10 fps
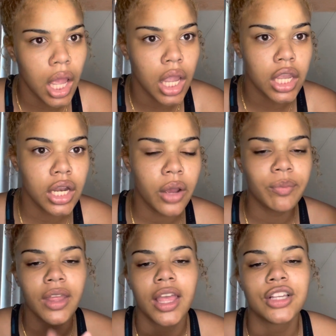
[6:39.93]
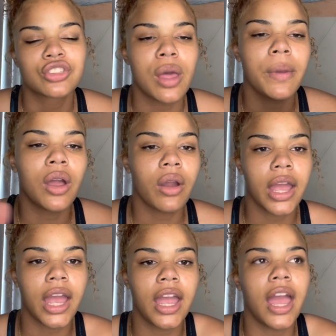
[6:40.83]
You know? So I'm like,
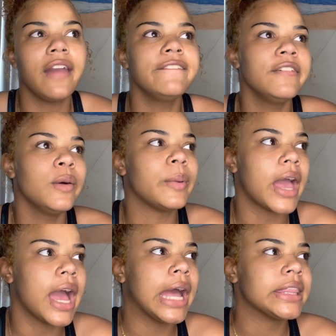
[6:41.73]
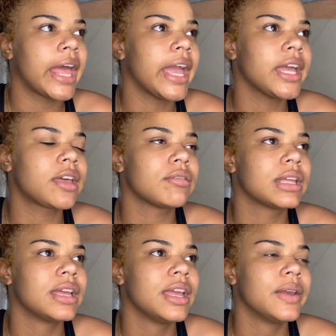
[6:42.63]
okay, I feel bad. Like,
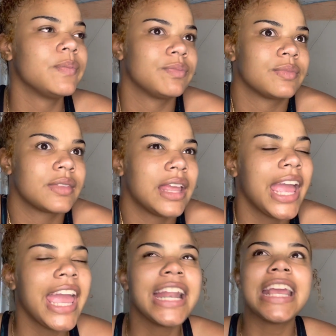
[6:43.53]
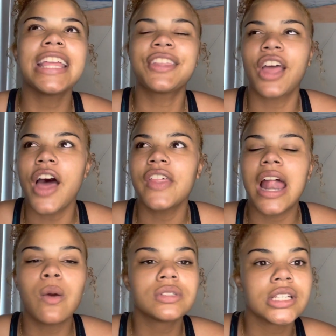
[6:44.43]
and he thought that I
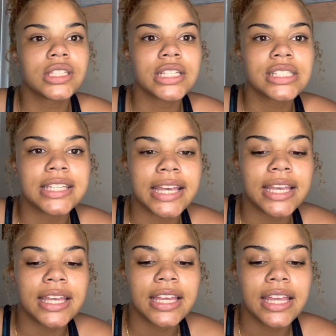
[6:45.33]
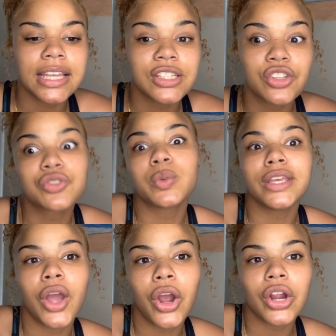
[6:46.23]
was like this, like,
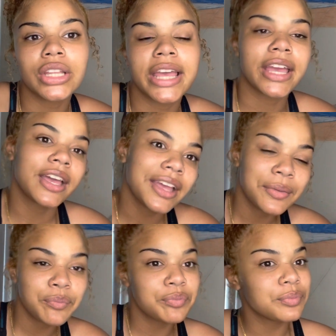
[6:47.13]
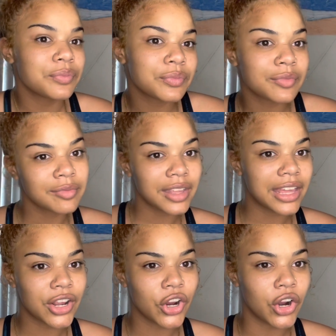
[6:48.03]
sweetheart, like, kind
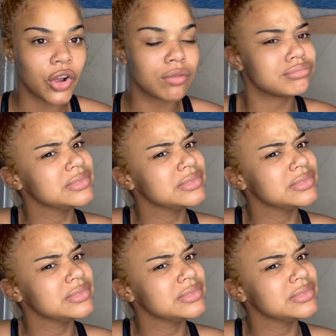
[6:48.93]
of girl.